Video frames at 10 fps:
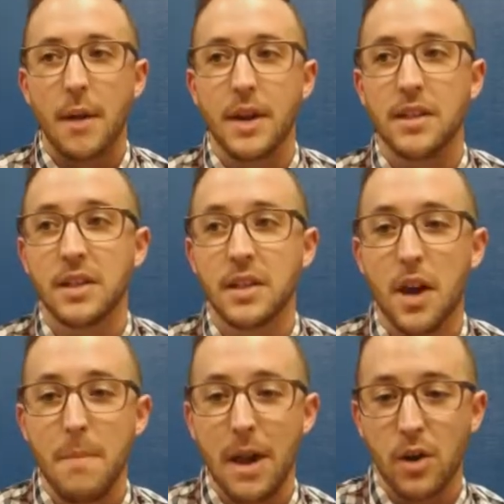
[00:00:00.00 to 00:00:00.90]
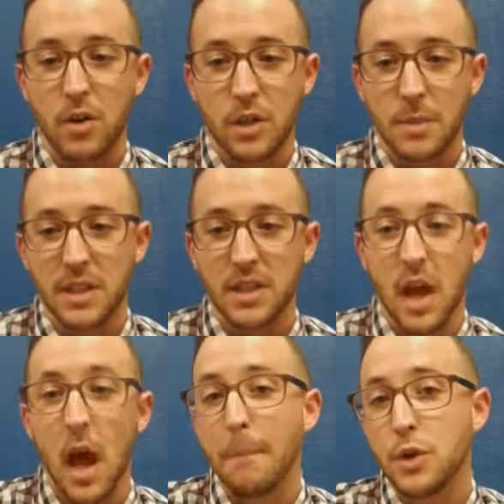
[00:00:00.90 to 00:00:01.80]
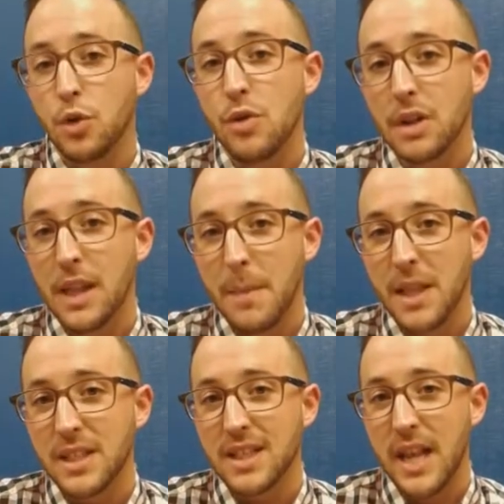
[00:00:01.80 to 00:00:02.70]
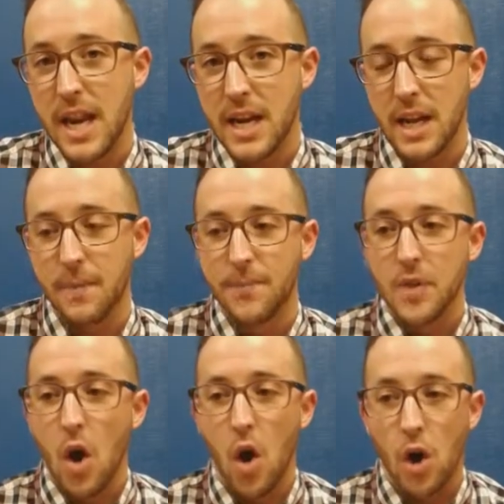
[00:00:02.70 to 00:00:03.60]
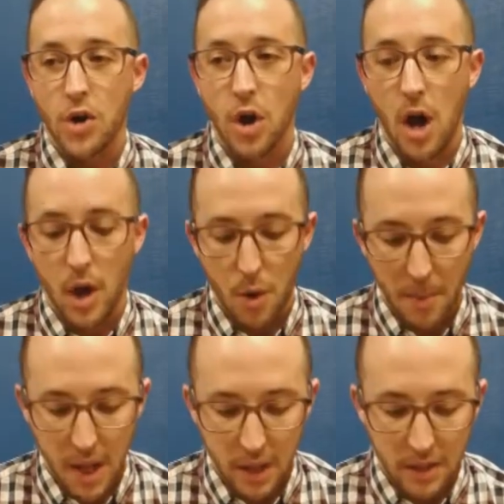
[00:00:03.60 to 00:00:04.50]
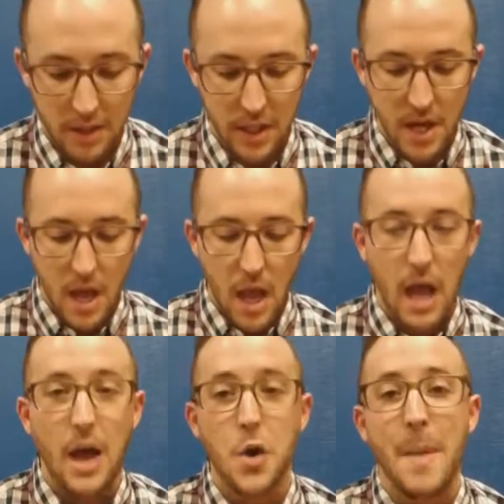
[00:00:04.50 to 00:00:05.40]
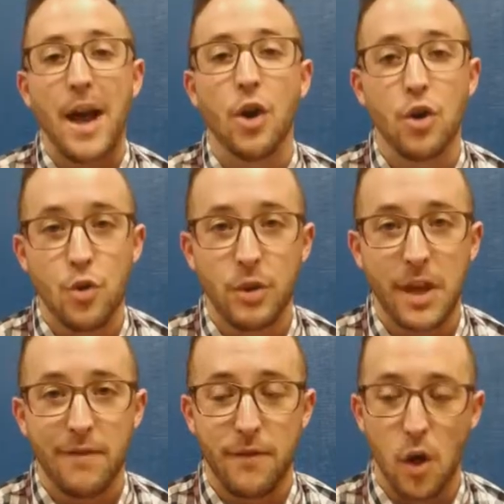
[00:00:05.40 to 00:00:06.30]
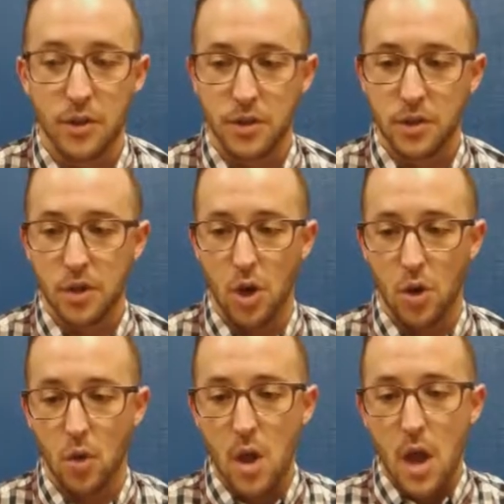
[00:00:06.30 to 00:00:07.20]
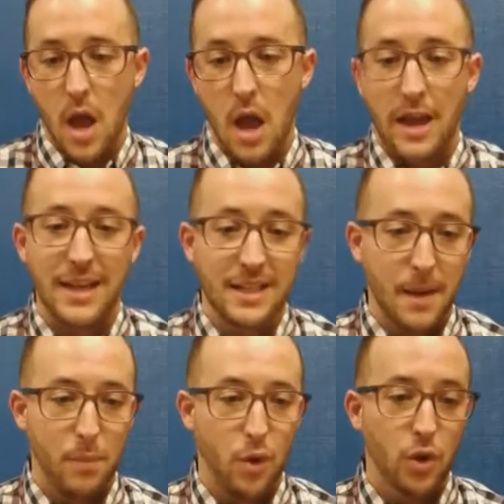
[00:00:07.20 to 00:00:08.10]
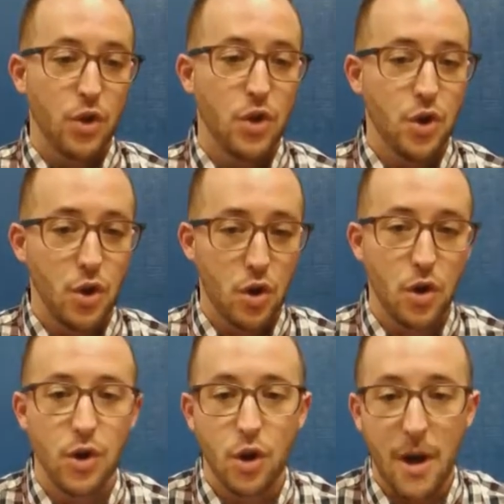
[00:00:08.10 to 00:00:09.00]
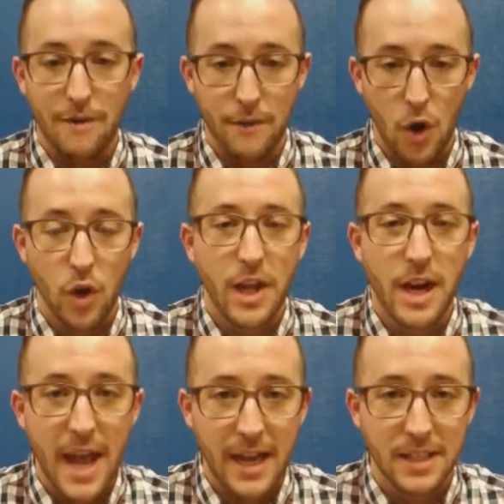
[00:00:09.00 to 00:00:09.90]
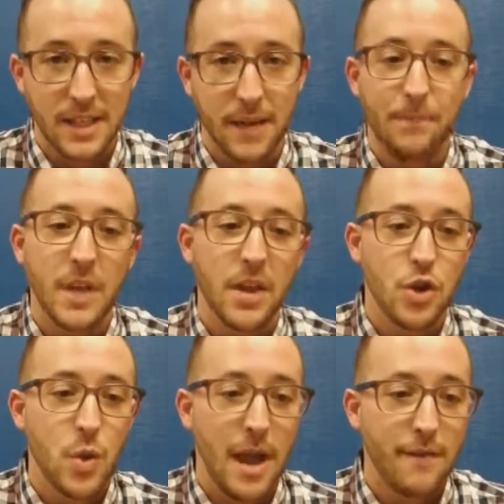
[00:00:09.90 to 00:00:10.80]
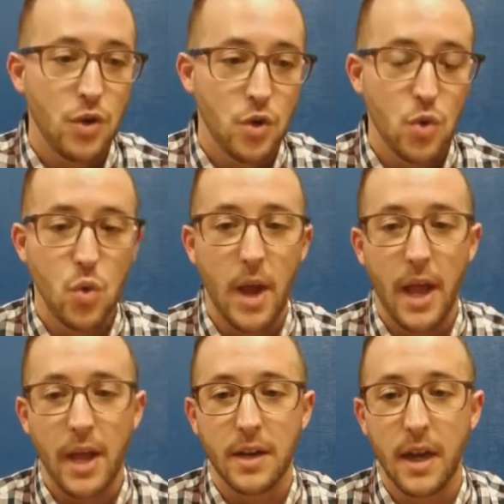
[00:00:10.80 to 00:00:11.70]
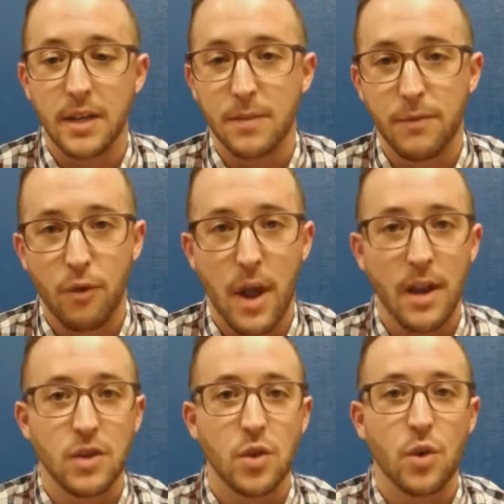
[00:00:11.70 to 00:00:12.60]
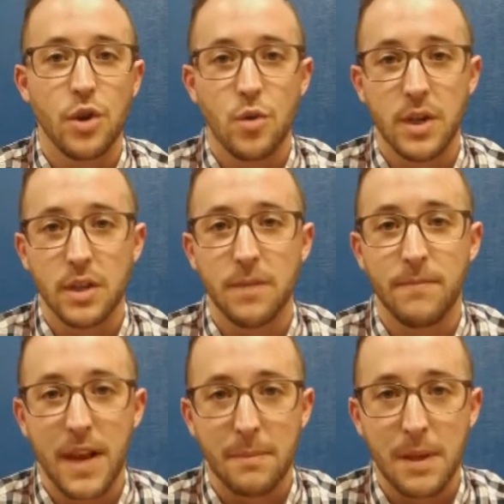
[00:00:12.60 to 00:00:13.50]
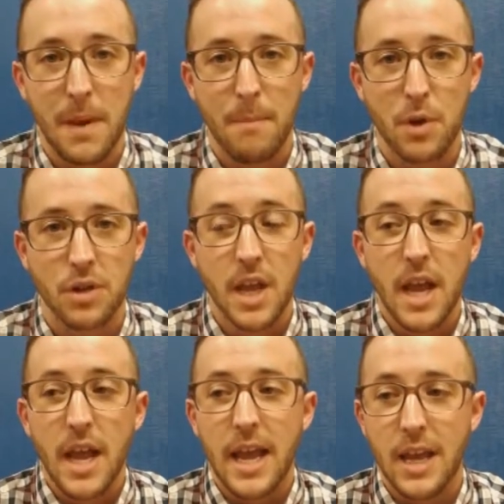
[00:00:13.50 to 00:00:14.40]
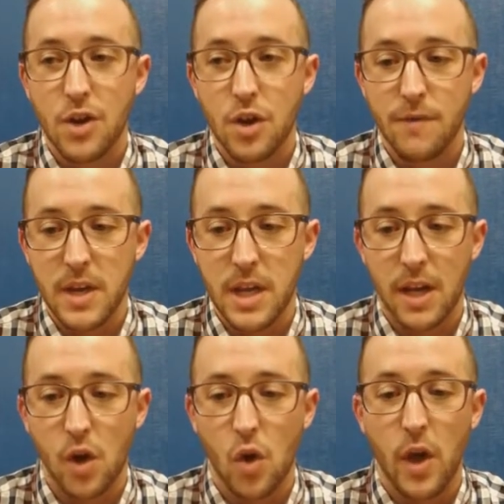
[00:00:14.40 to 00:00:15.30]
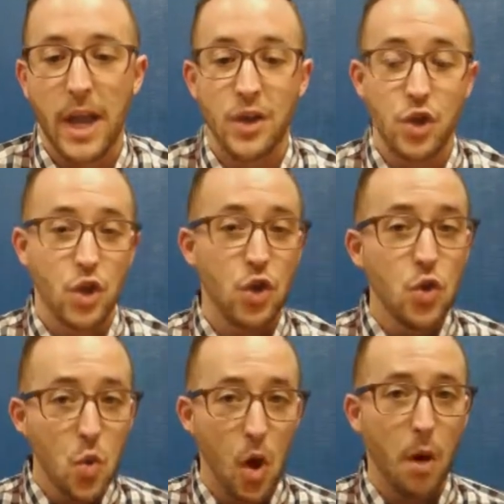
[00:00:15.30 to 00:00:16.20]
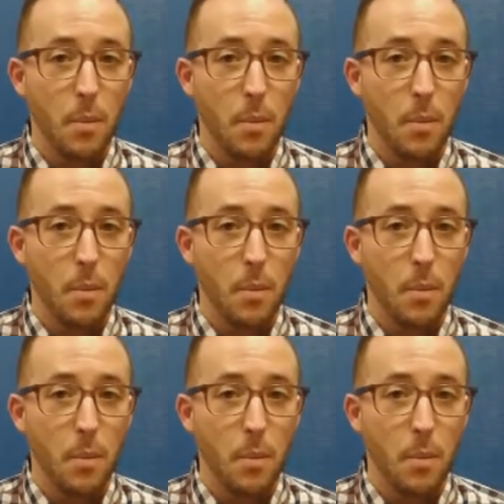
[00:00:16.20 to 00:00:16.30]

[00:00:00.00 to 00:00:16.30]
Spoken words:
necessary medical expenses up to the limit stated on your auto policy, no matter who's at fault. So an example, you're at fault in an accident, and you have you and some friends, or you and some family members in your vehicle, and you are